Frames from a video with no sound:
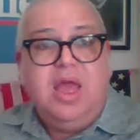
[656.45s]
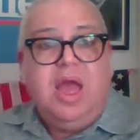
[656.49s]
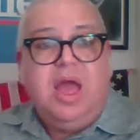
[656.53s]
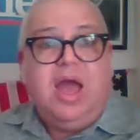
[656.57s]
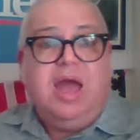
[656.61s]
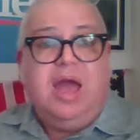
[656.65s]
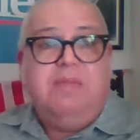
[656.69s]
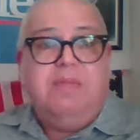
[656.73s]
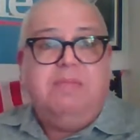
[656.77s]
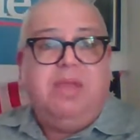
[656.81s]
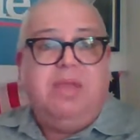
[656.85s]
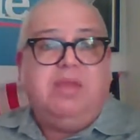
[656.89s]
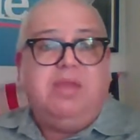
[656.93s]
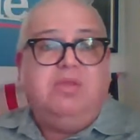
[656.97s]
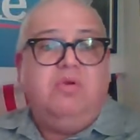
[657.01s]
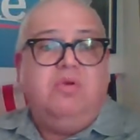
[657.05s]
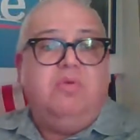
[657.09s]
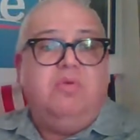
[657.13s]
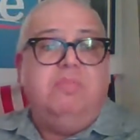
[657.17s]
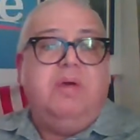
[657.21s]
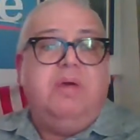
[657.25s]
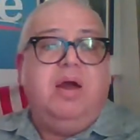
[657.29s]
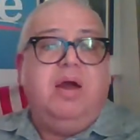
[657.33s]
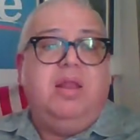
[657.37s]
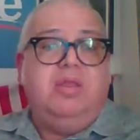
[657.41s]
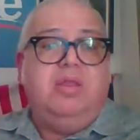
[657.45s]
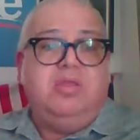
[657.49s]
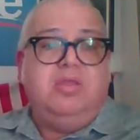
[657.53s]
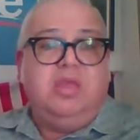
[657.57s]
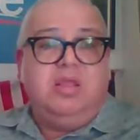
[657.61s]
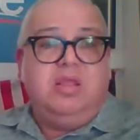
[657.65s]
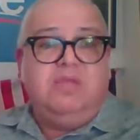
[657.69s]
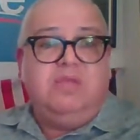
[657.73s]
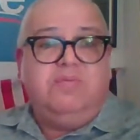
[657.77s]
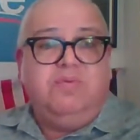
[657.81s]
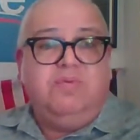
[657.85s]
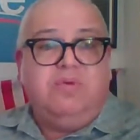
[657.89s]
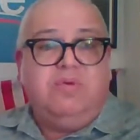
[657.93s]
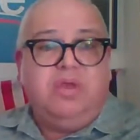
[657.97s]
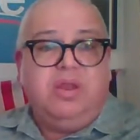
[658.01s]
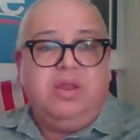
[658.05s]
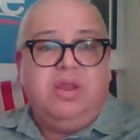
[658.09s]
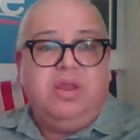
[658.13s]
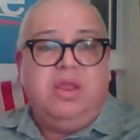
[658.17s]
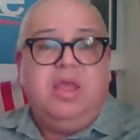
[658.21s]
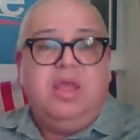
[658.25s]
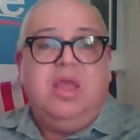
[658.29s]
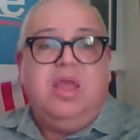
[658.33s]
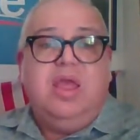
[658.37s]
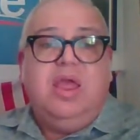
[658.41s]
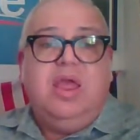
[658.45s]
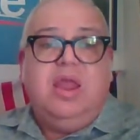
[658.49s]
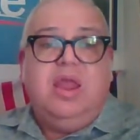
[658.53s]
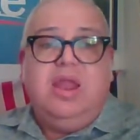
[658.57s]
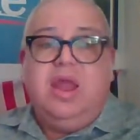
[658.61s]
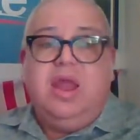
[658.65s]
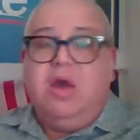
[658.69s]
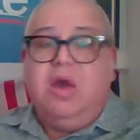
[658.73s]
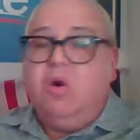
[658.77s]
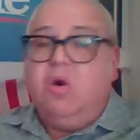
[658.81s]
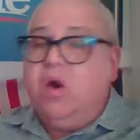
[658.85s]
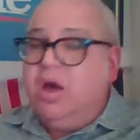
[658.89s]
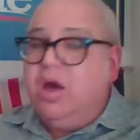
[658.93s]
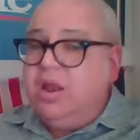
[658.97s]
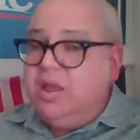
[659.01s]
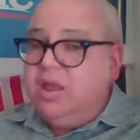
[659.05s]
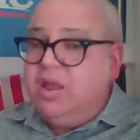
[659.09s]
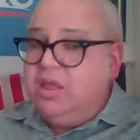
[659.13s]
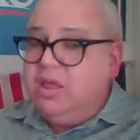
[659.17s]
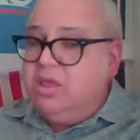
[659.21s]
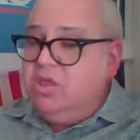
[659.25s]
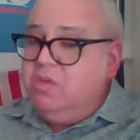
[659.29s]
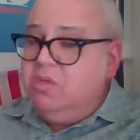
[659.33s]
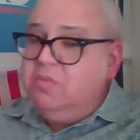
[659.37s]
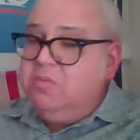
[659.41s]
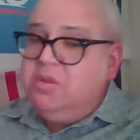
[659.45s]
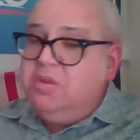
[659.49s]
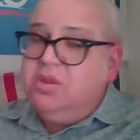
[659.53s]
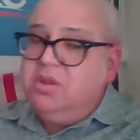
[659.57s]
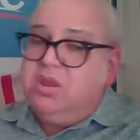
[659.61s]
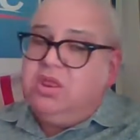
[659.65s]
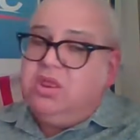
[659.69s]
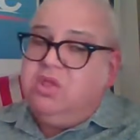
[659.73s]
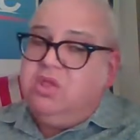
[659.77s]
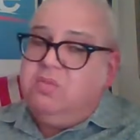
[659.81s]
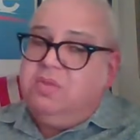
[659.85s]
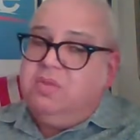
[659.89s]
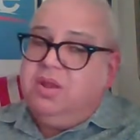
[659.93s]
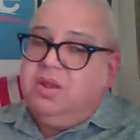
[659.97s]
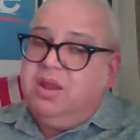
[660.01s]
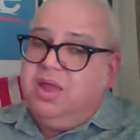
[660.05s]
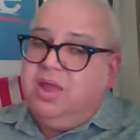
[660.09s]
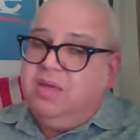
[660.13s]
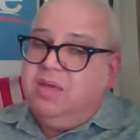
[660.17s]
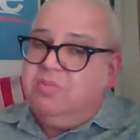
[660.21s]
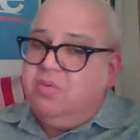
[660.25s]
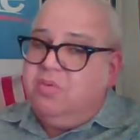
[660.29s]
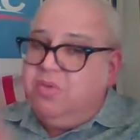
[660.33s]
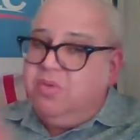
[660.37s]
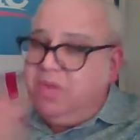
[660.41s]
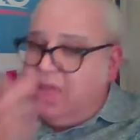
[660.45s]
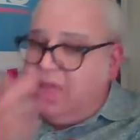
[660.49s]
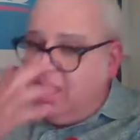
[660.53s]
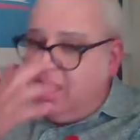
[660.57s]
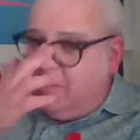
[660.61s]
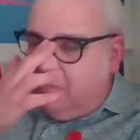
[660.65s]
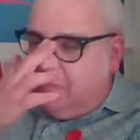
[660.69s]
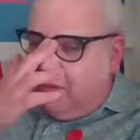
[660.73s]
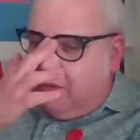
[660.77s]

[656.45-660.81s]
I make no apologies for it. Now, on a human-to-human level, am I